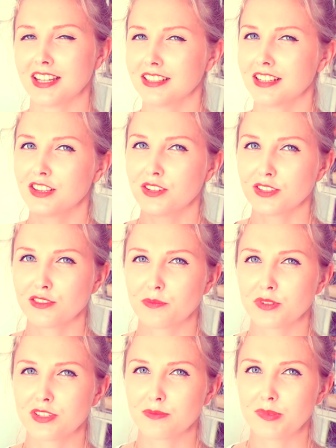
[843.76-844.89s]
and a lot of
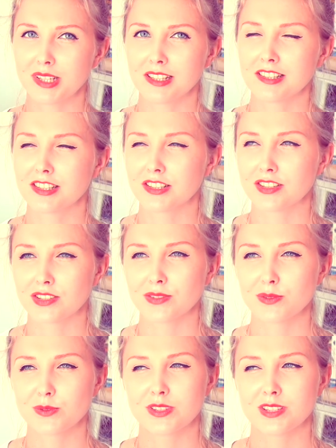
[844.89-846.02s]
possibility
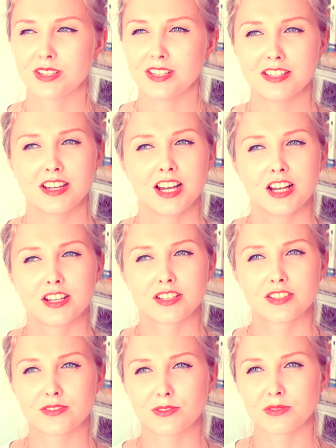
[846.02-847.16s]
to see
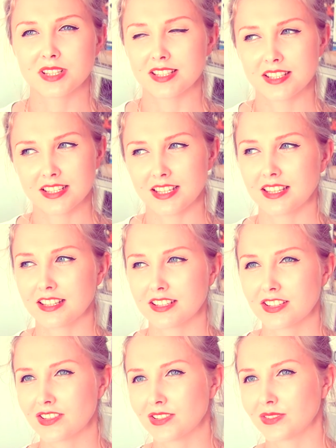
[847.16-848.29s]
through the
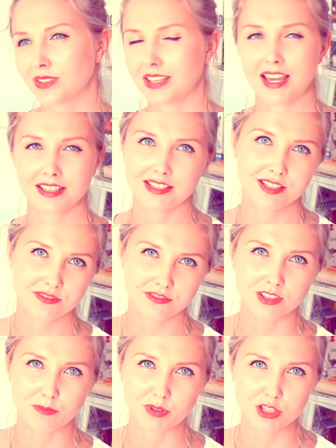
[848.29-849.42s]
things to get
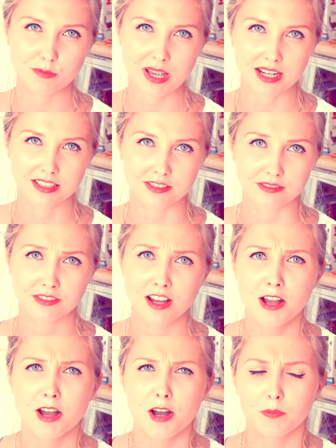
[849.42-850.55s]
different perspective.
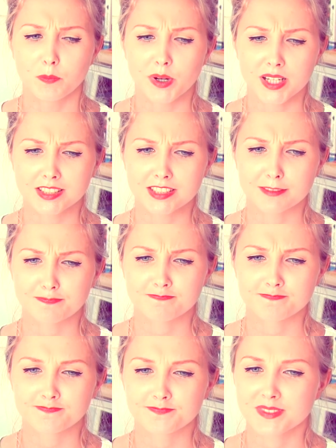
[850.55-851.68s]
But
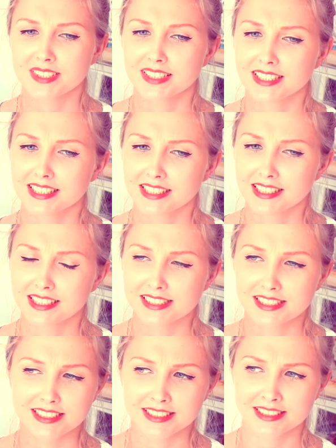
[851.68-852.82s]
welcome to
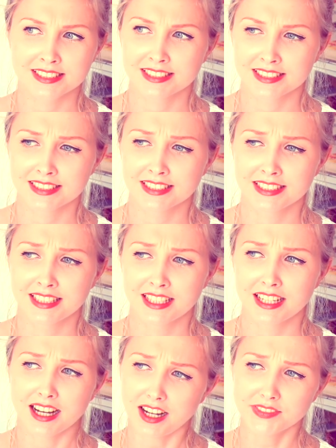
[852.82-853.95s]
little personal
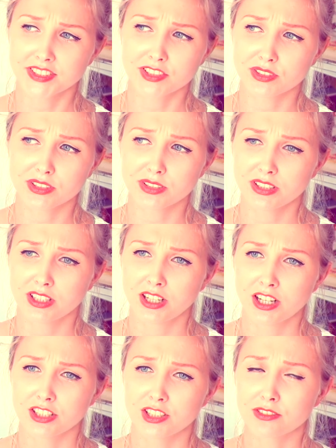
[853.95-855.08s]
crisis. After all,
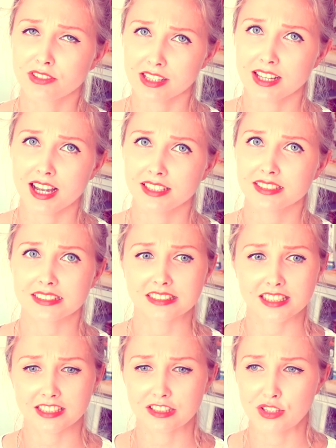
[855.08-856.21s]
you realize
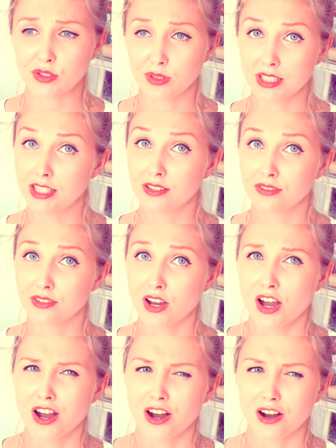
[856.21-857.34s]
that you live
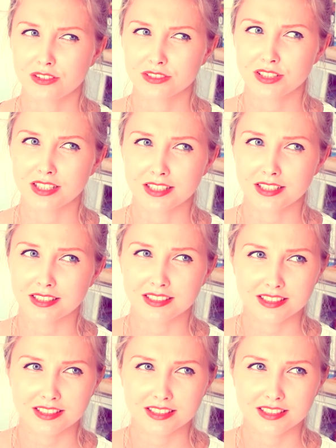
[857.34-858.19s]
on a